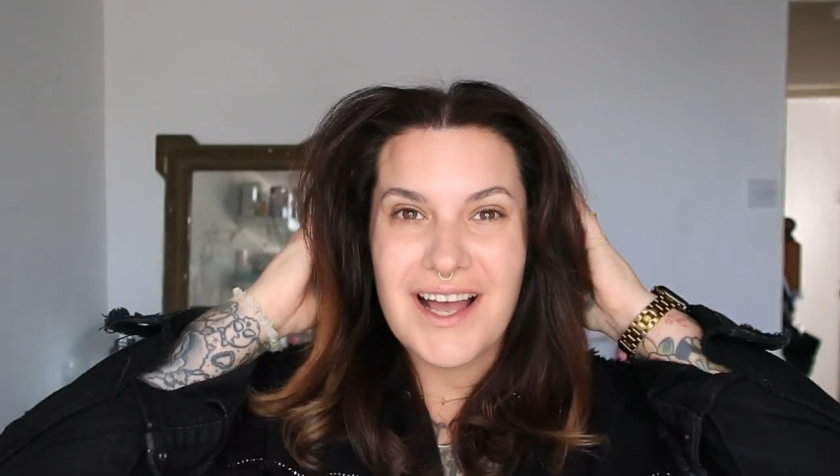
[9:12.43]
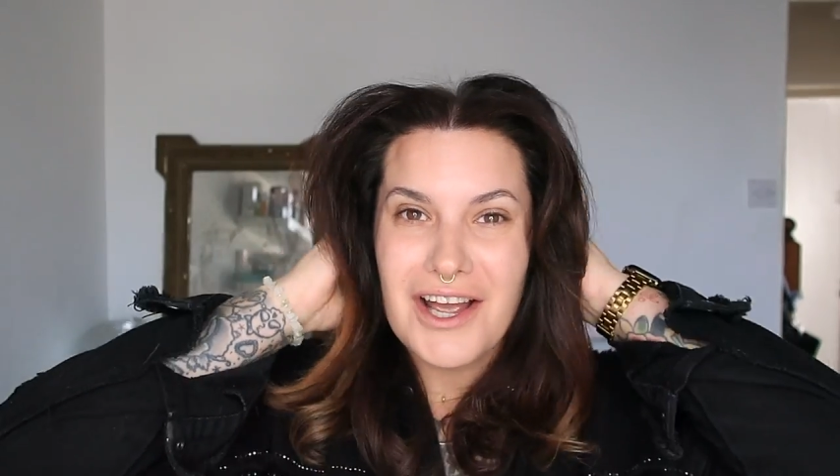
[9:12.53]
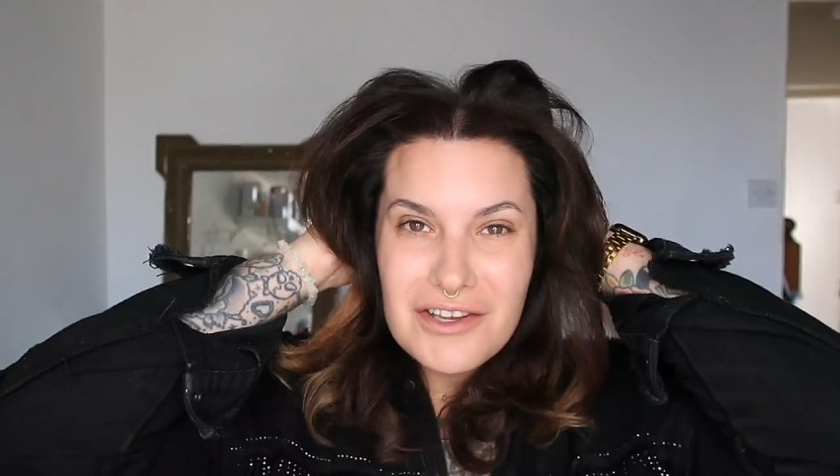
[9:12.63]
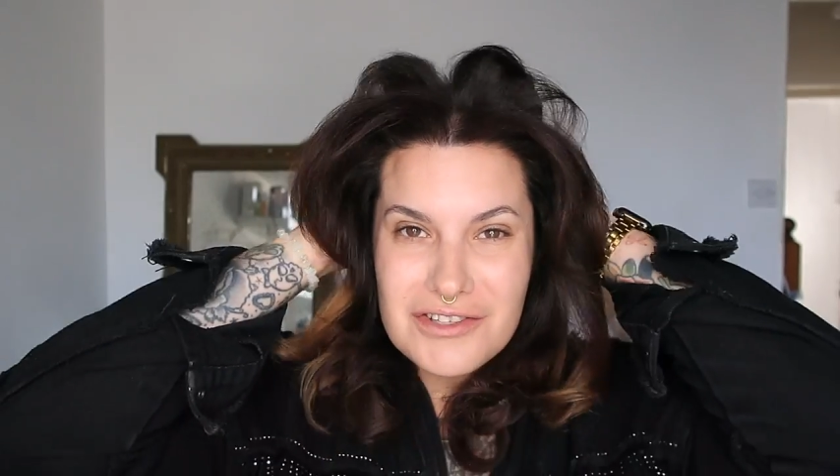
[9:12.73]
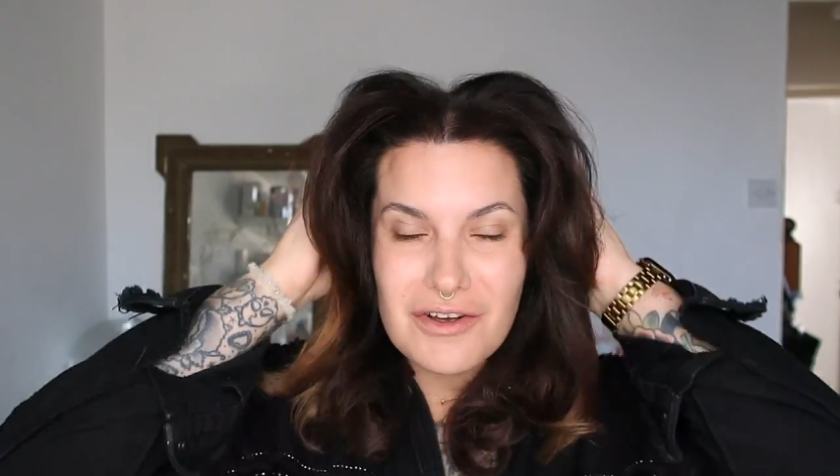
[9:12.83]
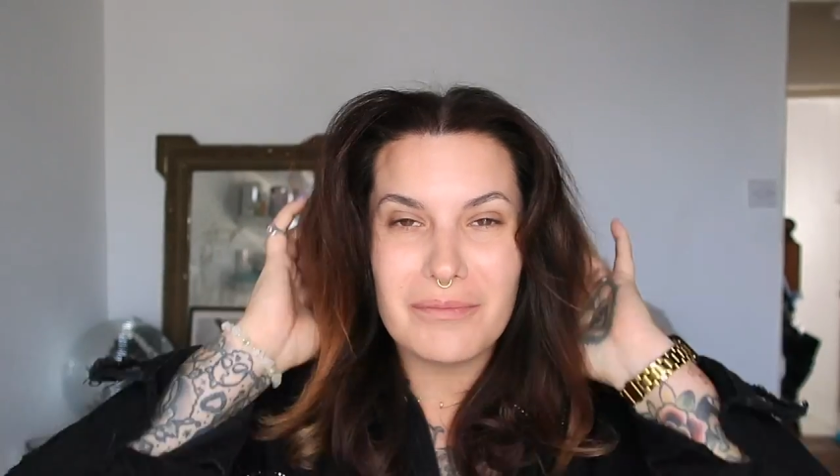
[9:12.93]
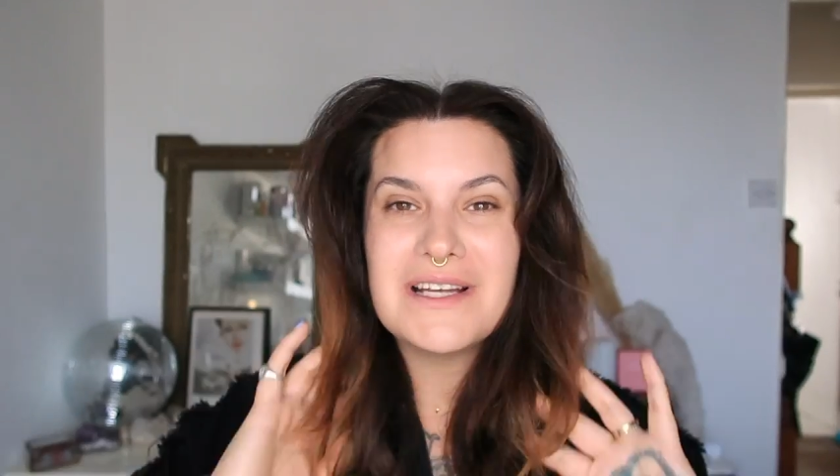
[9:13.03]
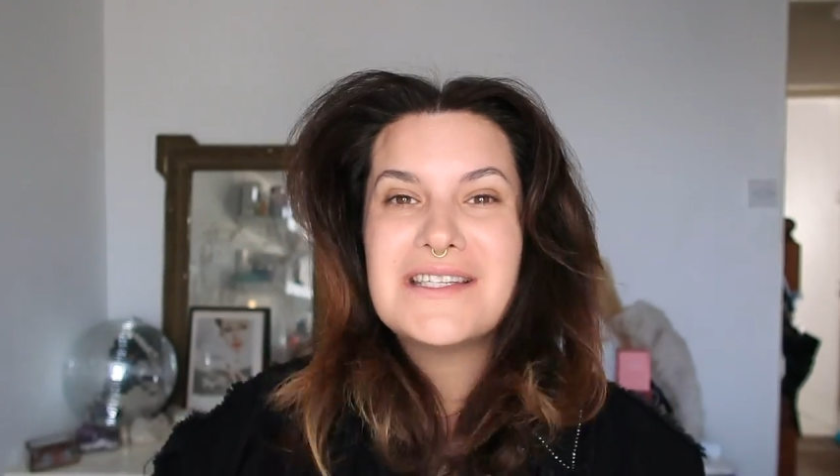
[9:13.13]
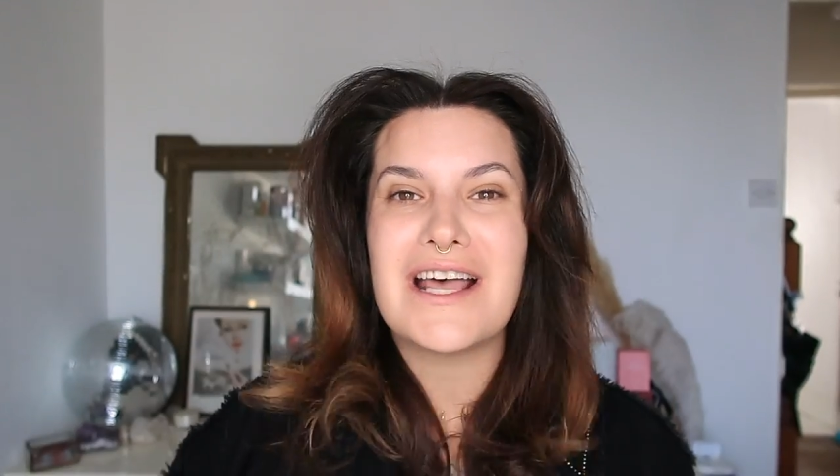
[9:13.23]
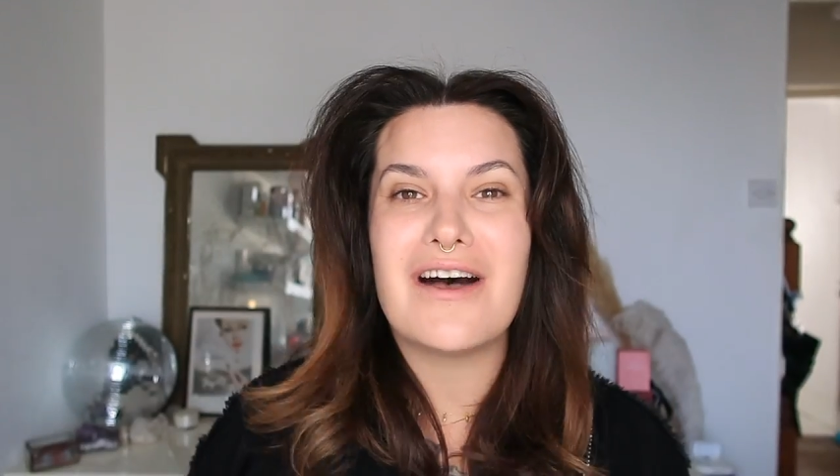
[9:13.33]
I use it on
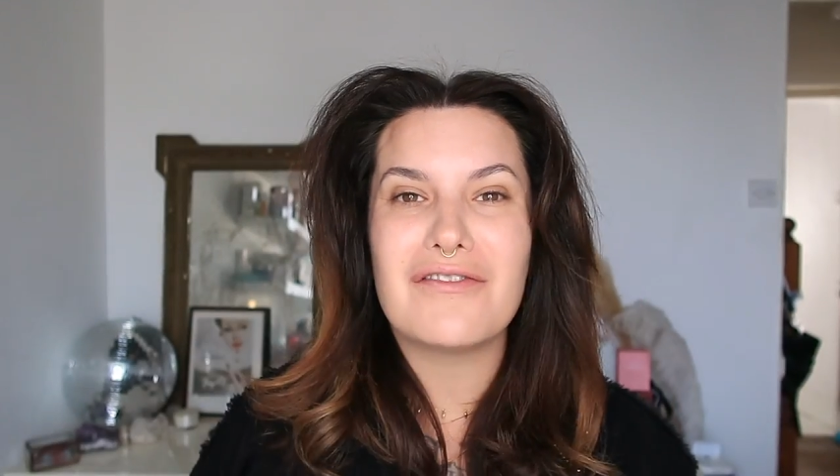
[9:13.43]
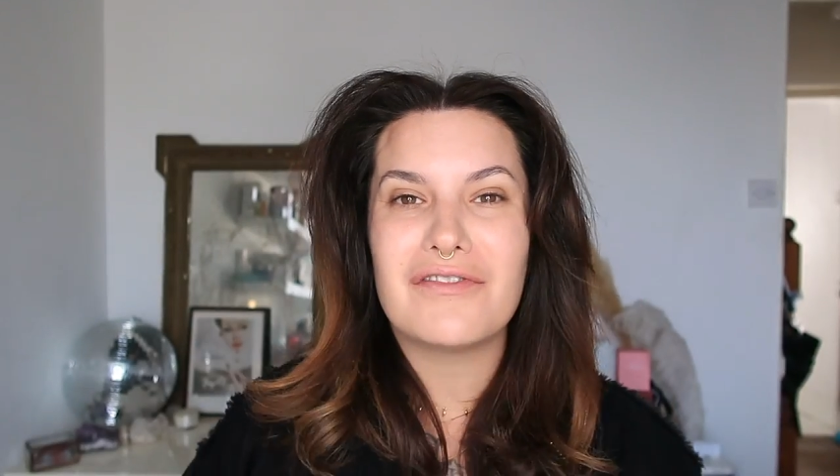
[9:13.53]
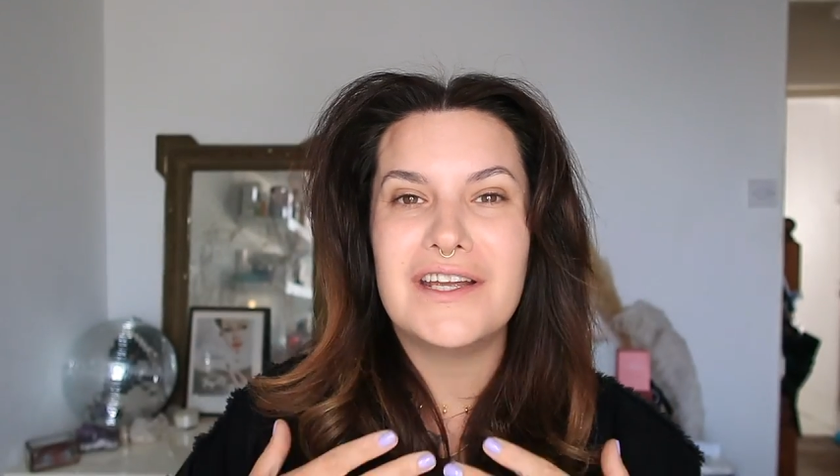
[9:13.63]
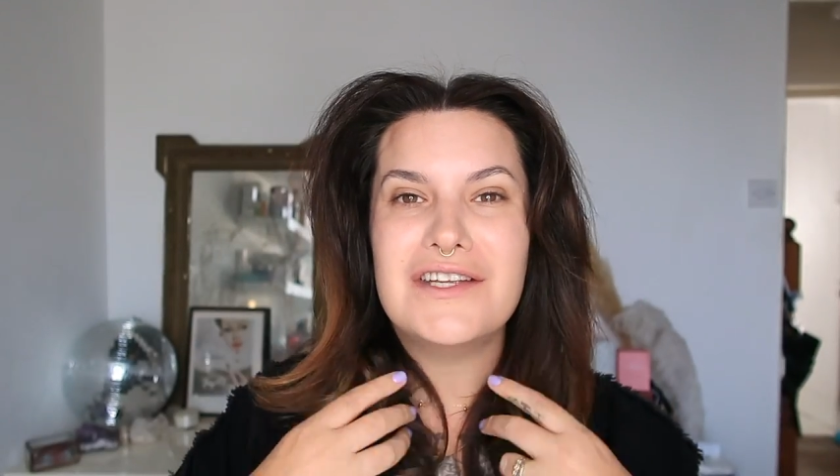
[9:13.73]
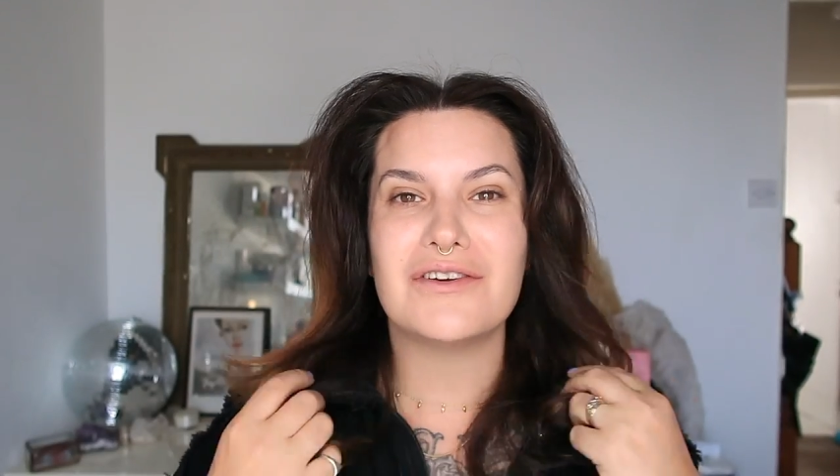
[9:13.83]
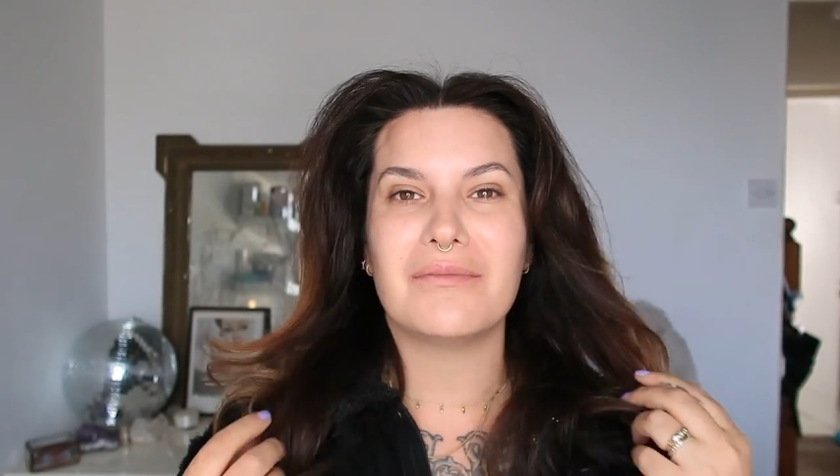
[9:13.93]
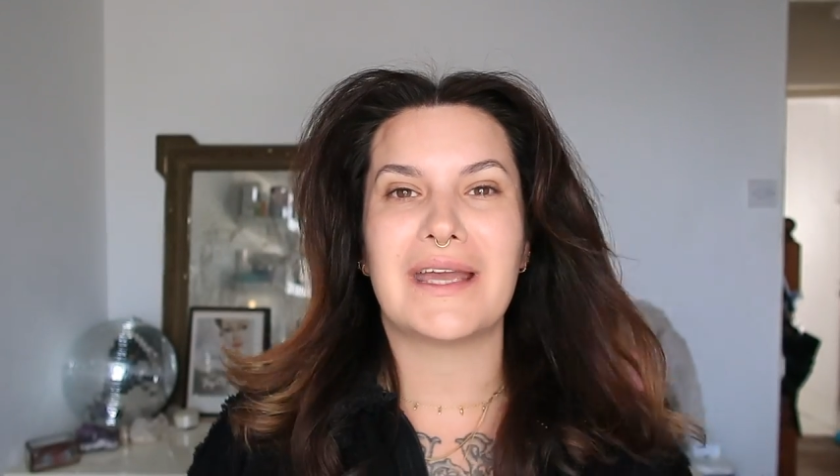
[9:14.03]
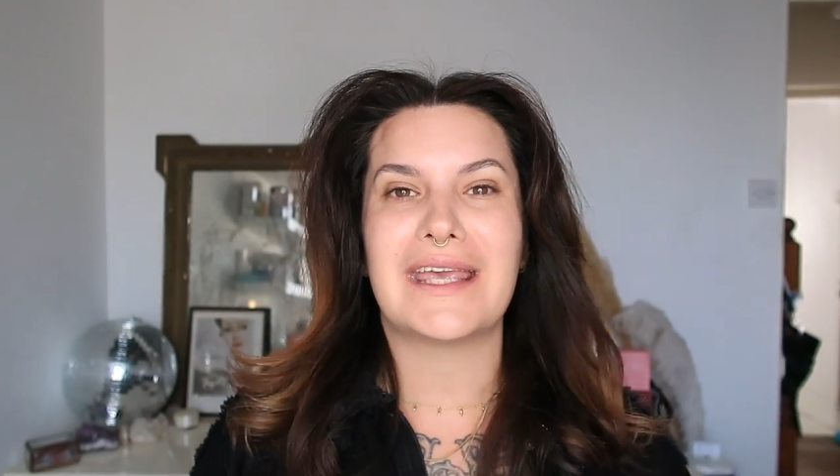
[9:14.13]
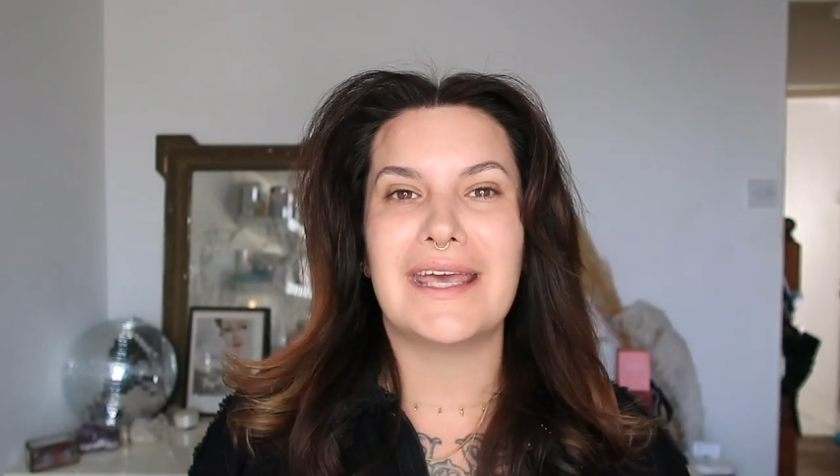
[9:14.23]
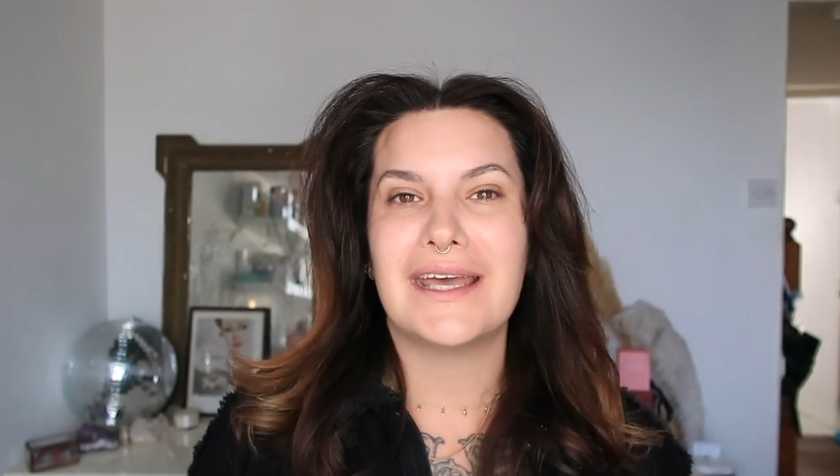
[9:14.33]
myself, I use it on my
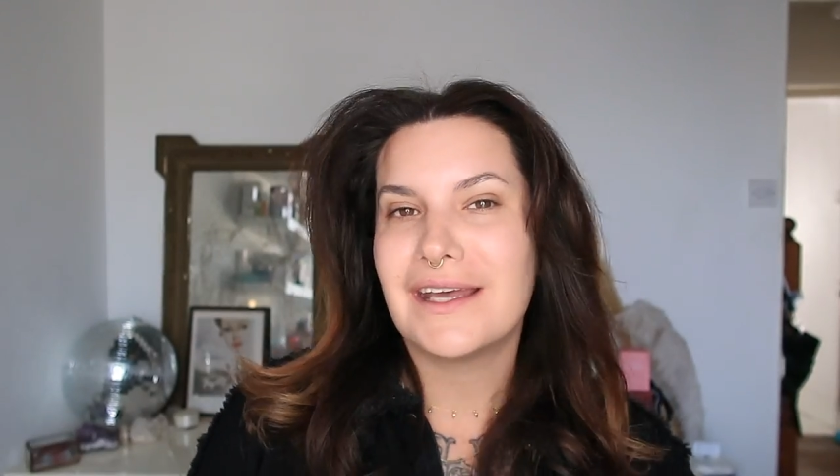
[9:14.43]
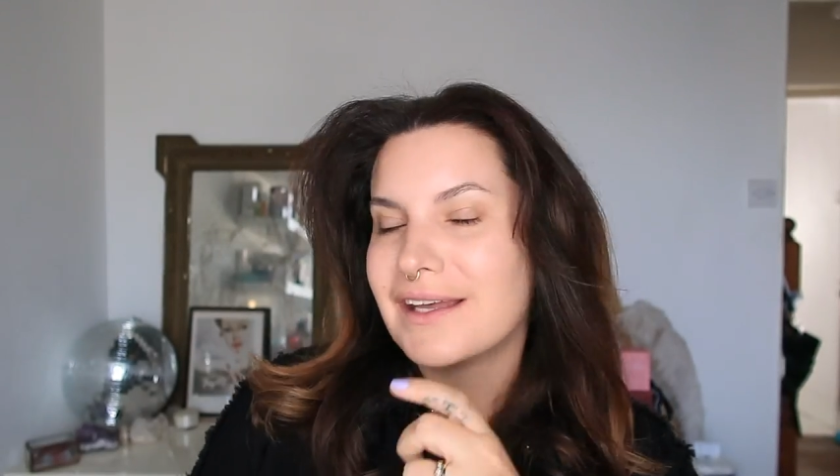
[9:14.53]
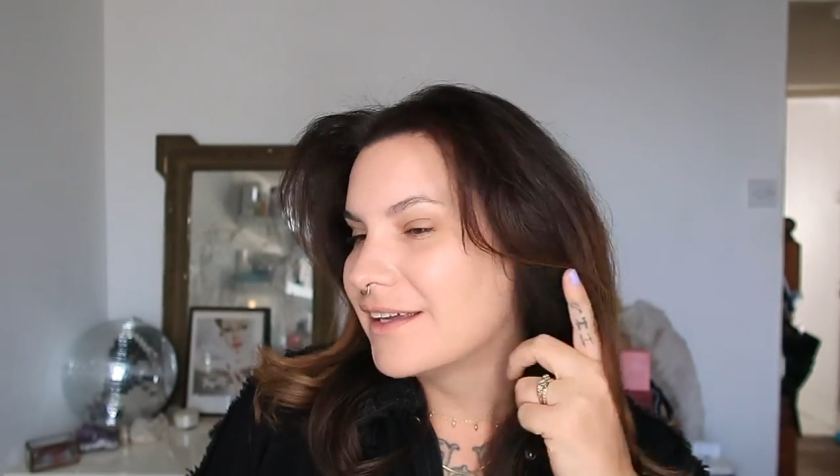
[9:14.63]
kit.